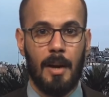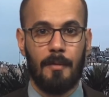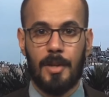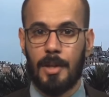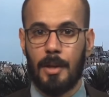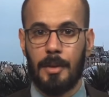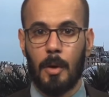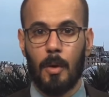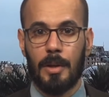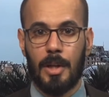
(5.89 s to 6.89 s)
visited the
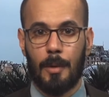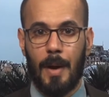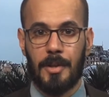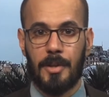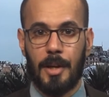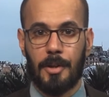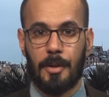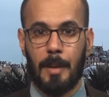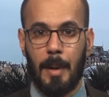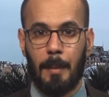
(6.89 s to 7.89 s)
Holy Quran
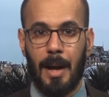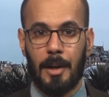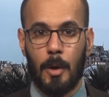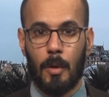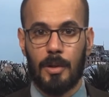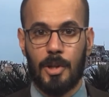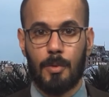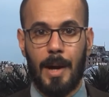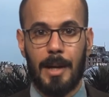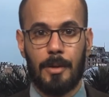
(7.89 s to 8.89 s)
Center Imam Ali Holy
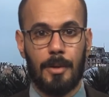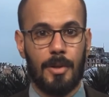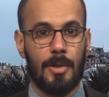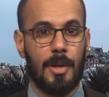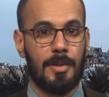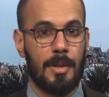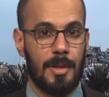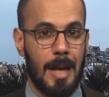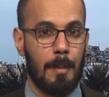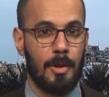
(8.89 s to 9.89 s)
Shrine to discuss the
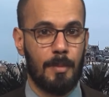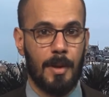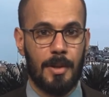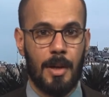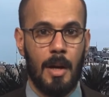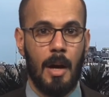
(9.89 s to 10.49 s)
establishment